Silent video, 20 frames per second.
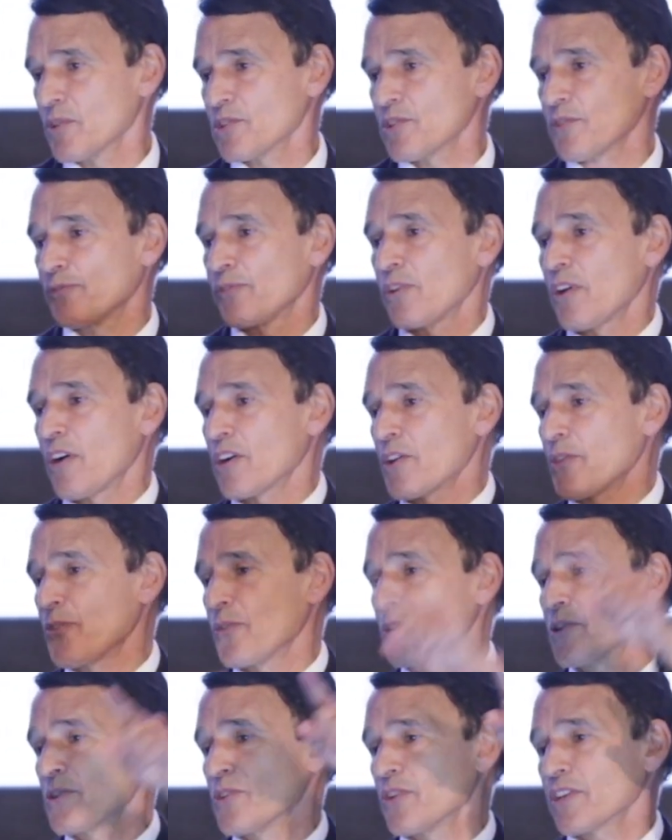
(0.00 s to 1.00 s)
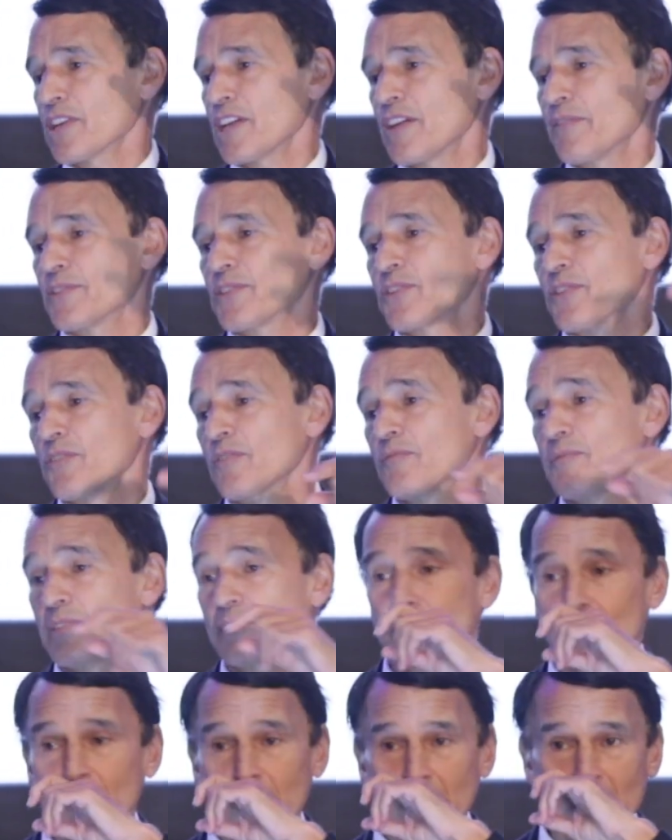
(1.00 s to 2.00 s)
and the ones in Florida thought New York gave it to
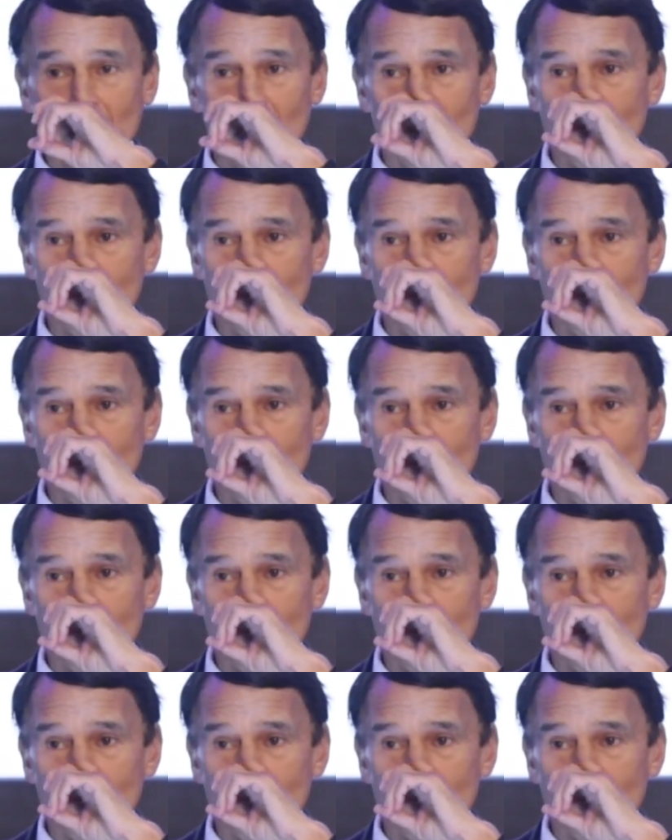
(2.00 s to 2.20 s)
him, and